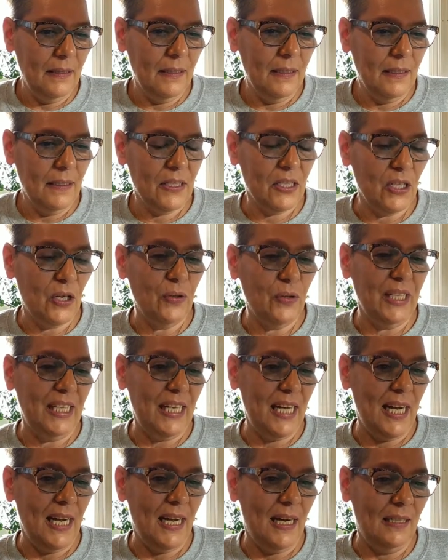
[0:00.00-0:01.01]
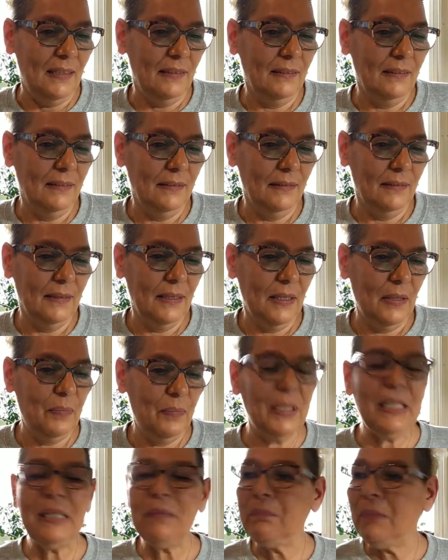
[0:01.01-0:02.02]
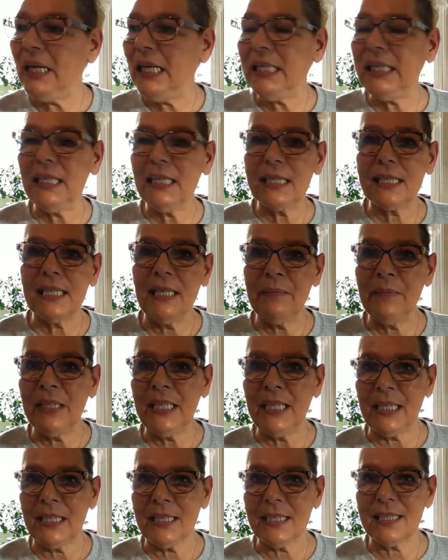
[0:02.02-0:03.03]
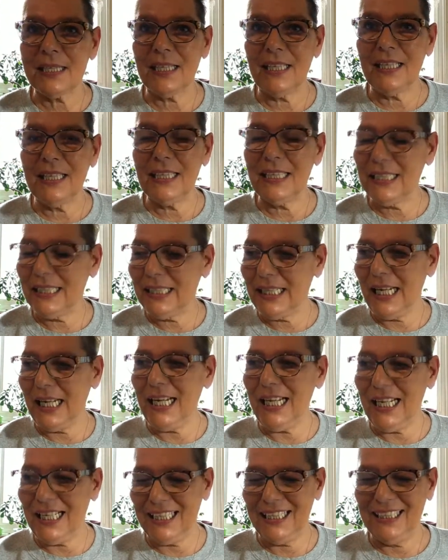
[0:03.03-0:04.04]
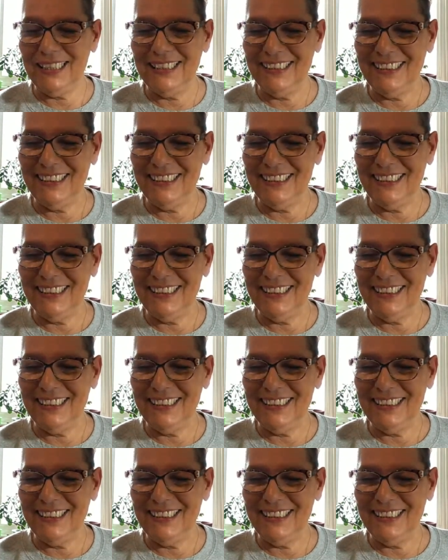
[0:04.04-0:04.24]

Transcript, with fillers: So yeah, but make you some of this cake.